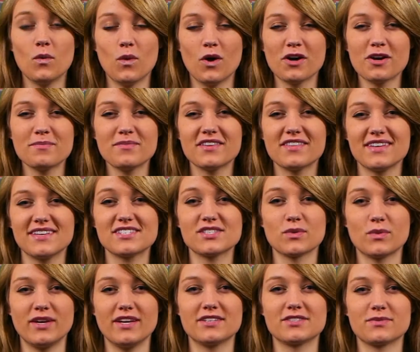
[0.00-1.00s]
Welcome to this
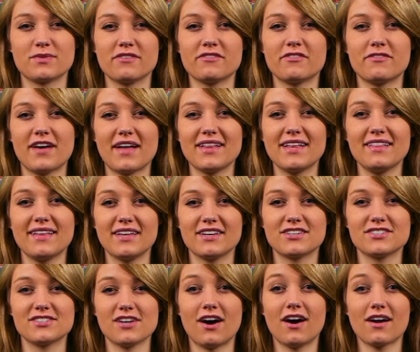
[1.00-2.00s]
week's
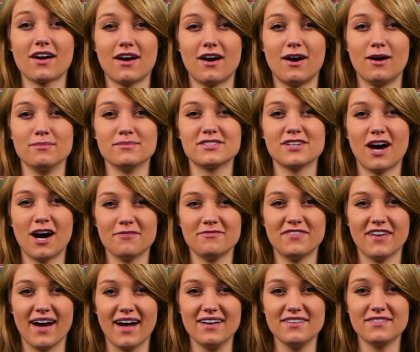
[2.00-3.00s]
RiverValleyLeader.com Top
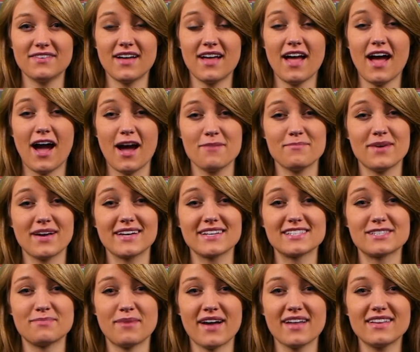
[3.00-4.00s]
5. I'm Becca
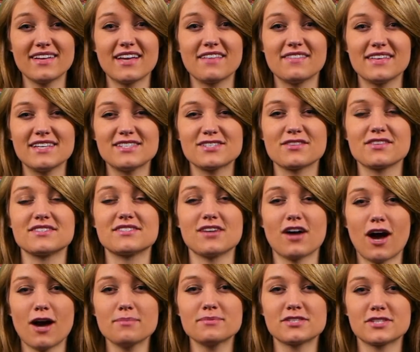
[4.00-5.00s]
Smiley, and these are the
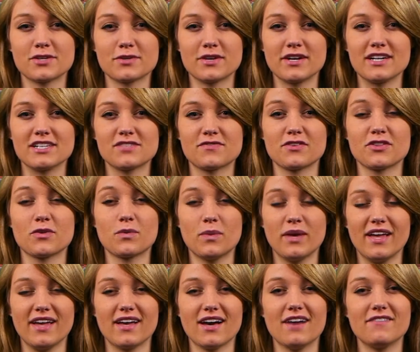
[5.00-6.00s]
top stories for the
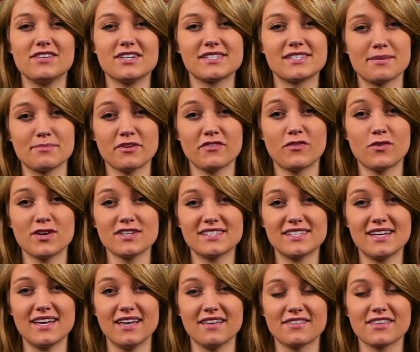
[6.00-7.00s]
week of December
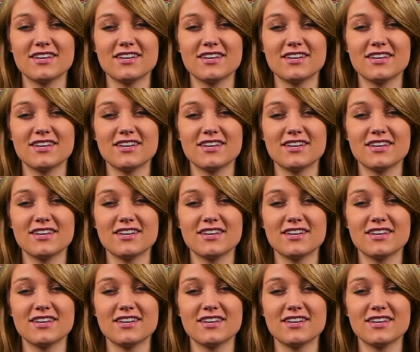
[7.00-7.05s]
14th,